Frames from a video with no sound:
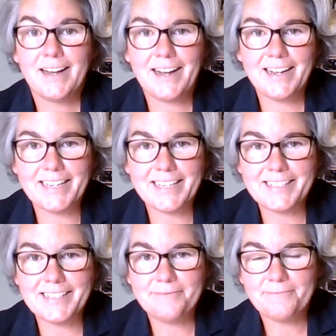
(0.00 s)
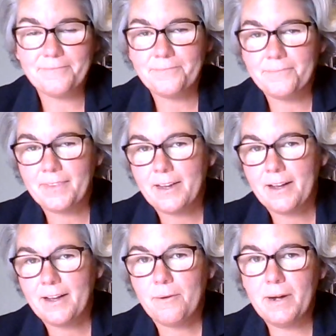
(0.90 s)
Hi, kids.
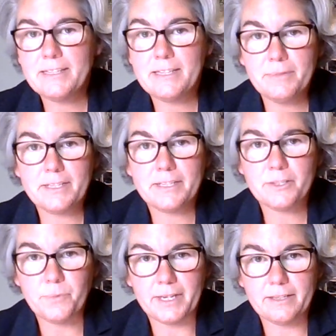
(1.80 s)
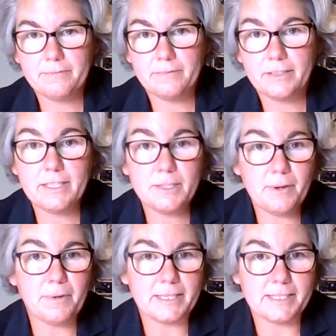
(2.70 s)
My assembly this week is
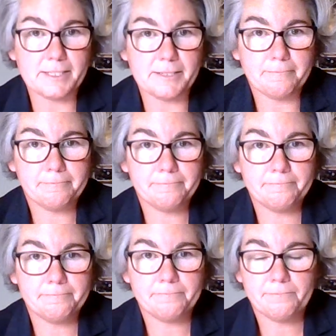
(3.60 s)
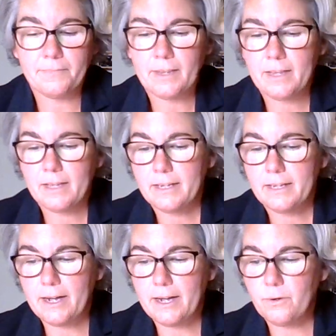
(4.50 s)
about racism.
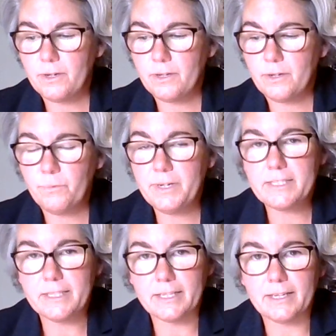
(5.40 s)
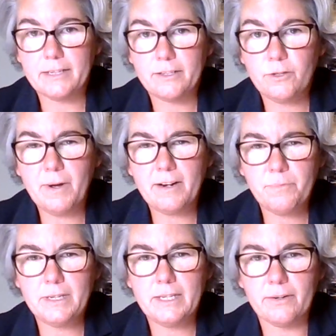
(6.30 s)
Now, recently, you might
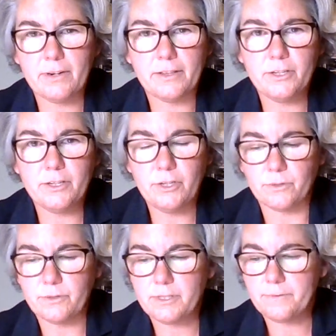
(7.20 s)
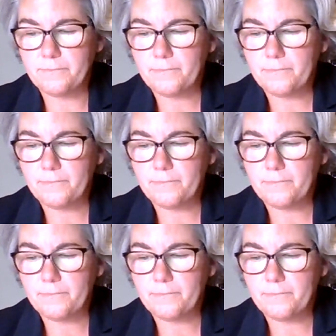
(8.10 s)
have been hearing on the news